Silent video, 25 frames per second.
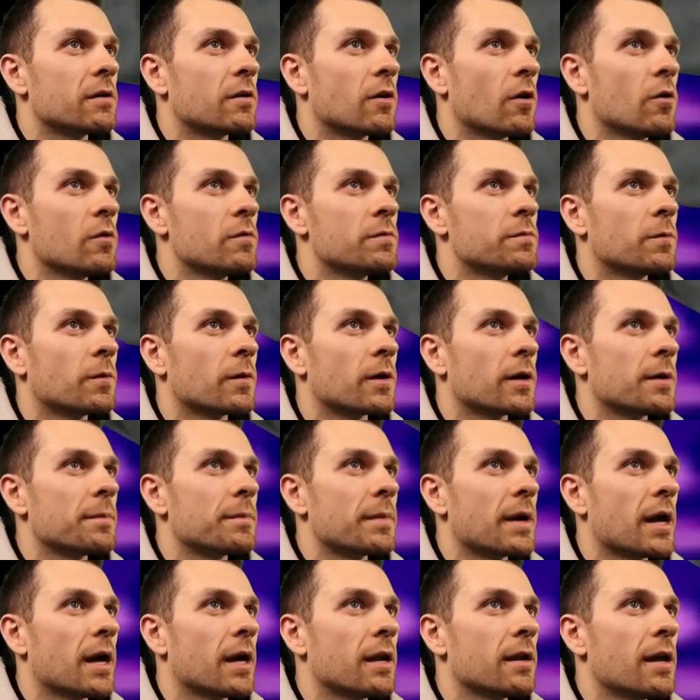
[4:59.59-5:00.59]
Go for it,
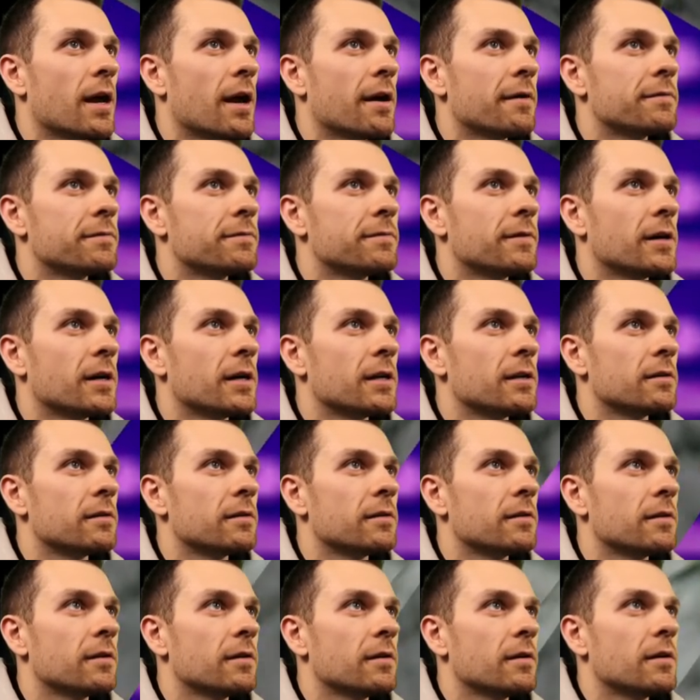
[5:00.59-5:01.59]
man. Have fun.
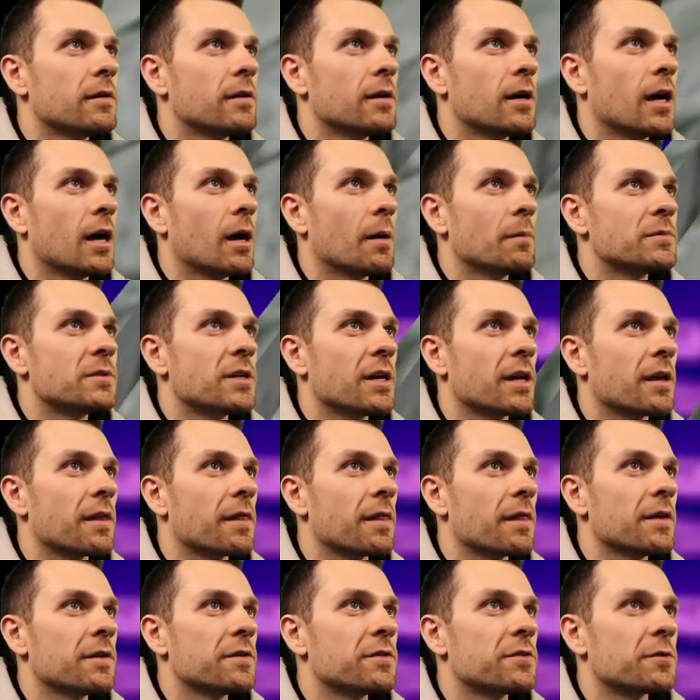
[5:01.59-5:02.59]
I'm taking
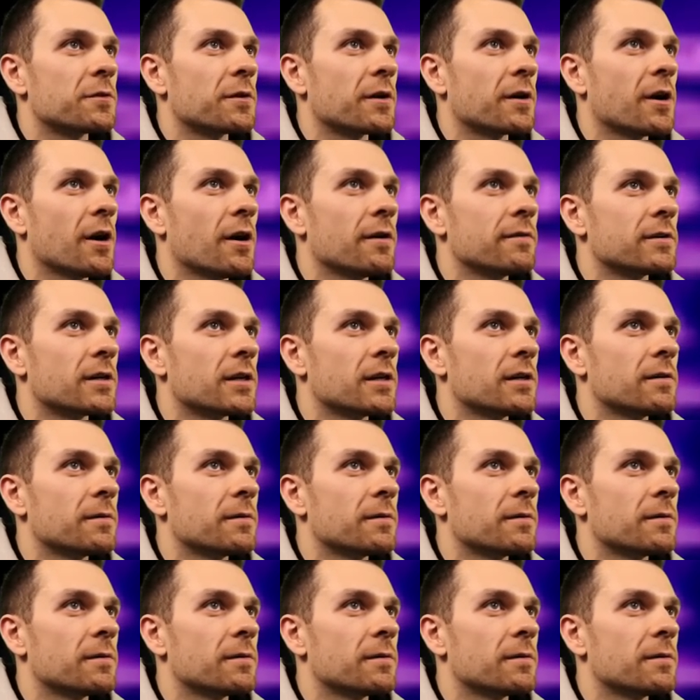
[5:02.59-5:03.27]
this to recover.